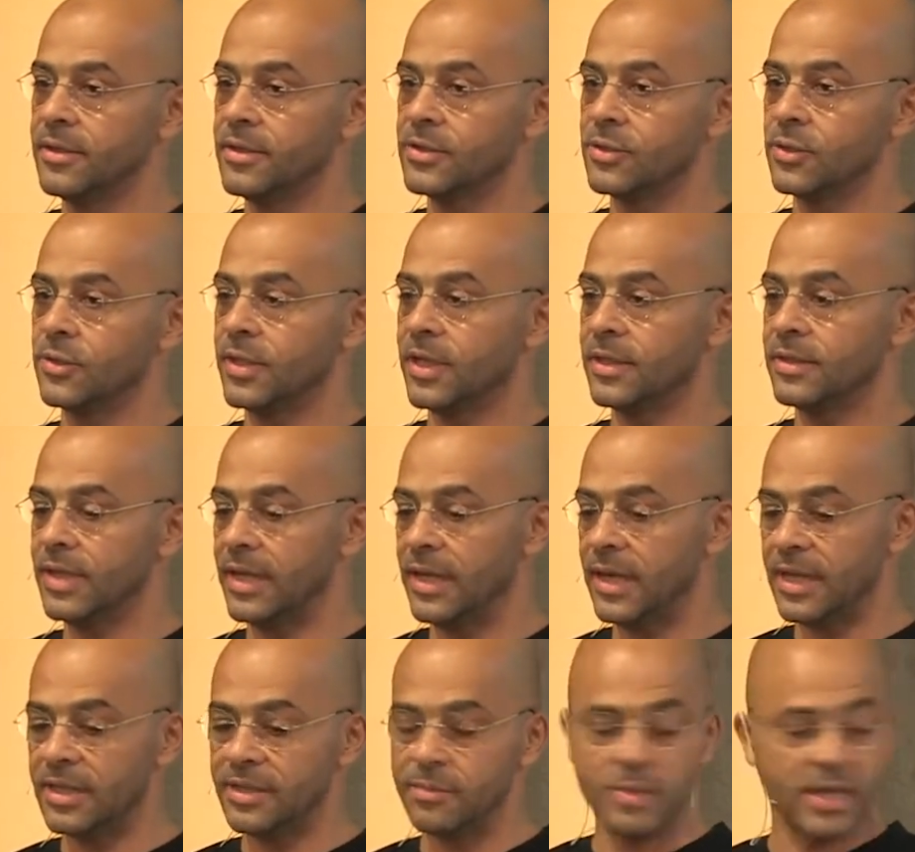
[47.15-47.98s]
so that
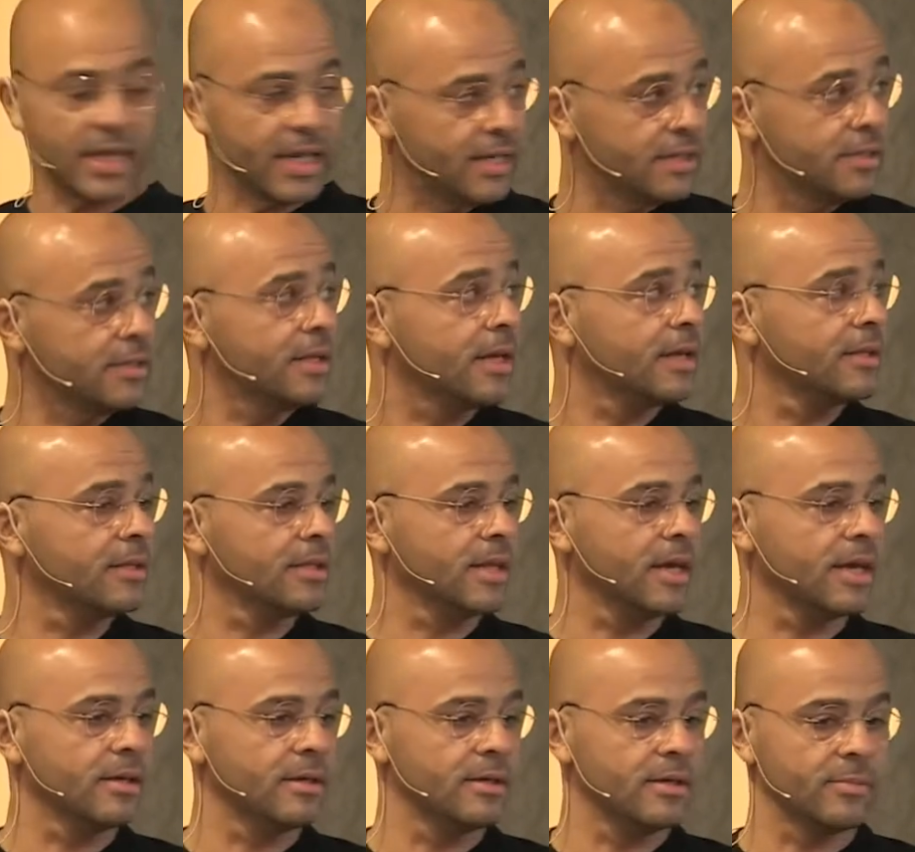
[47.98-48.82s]
they let me in,
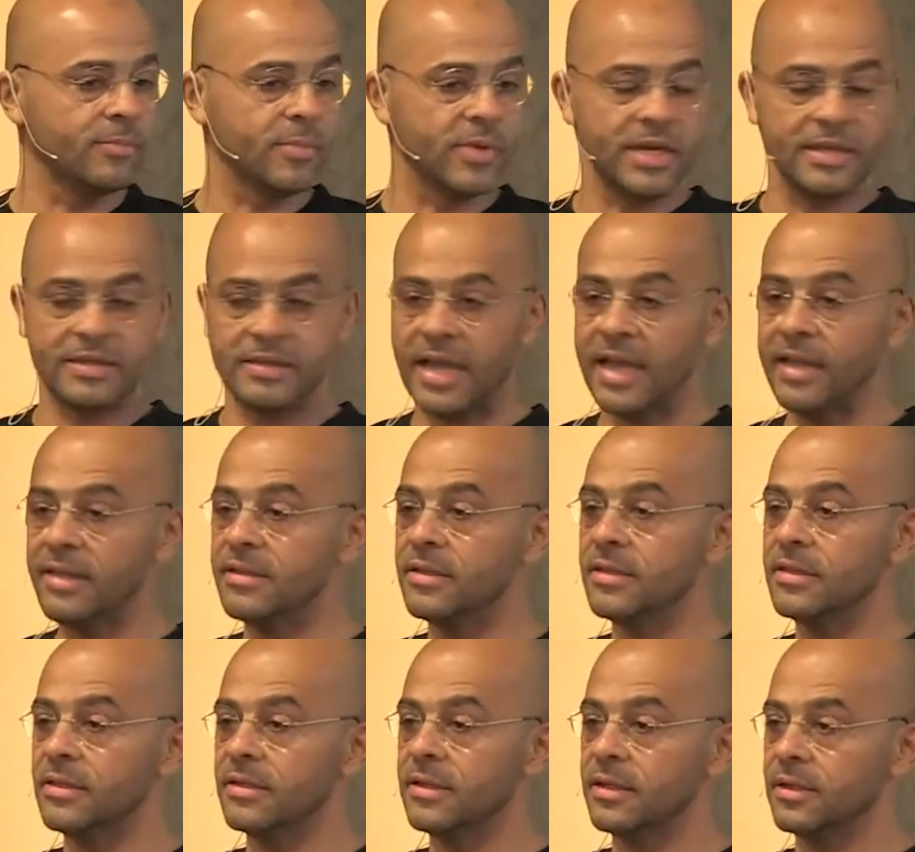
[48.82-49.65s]
and then
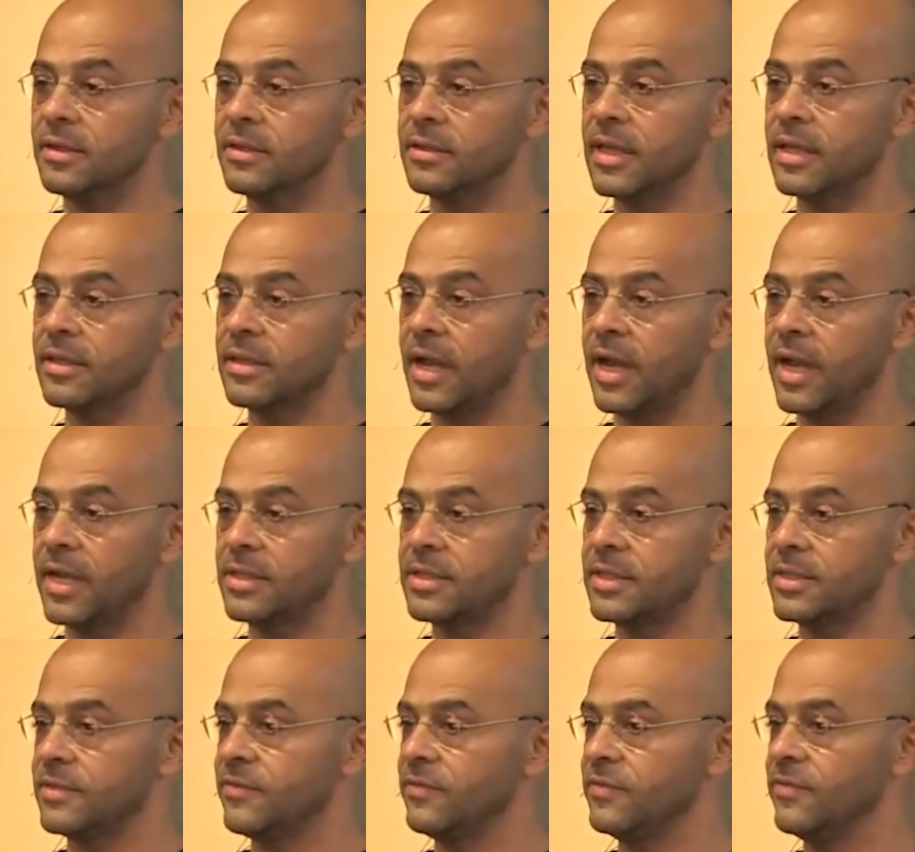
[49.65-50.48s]
pretend that
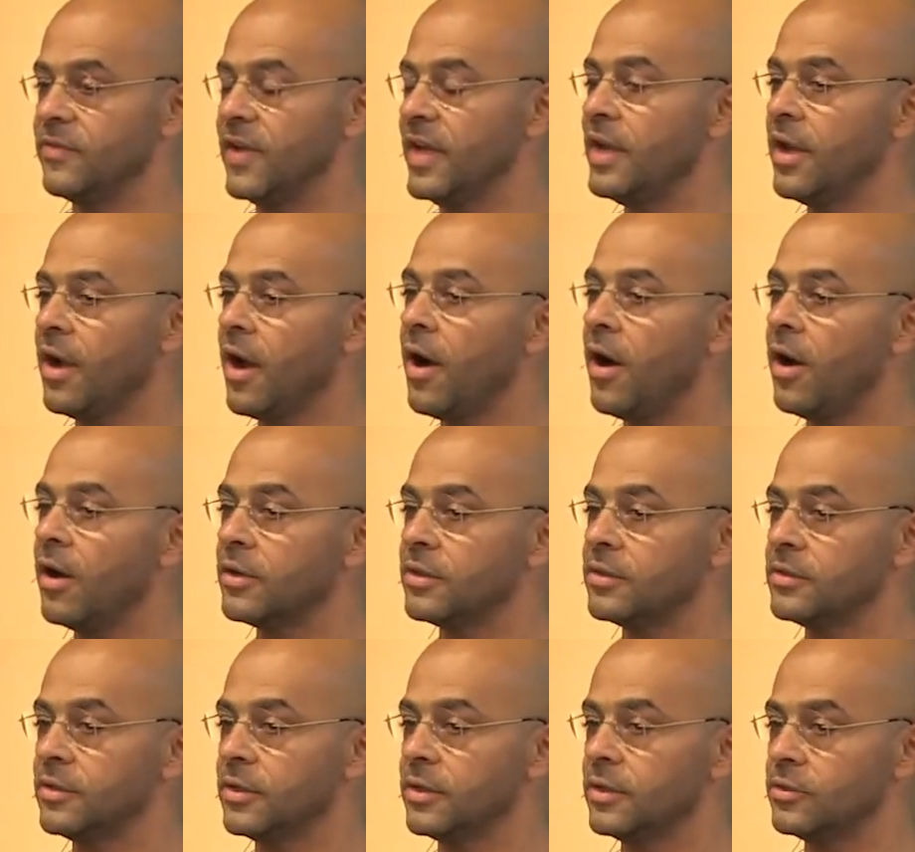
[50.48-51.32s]
it's very
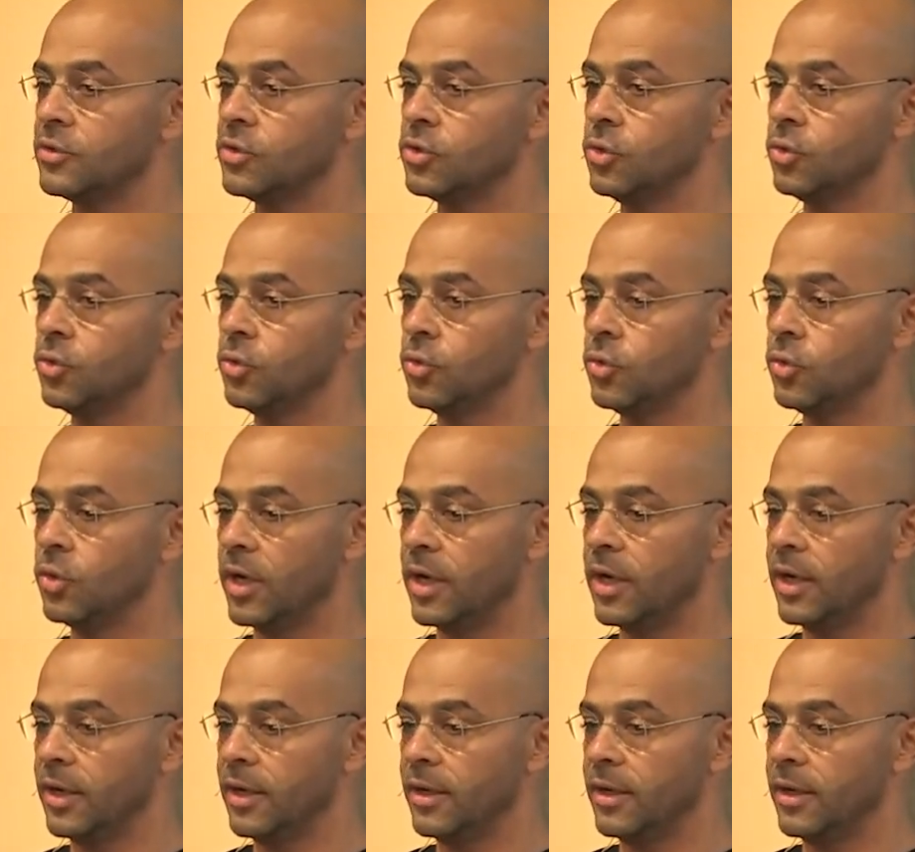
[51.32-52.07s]
hard to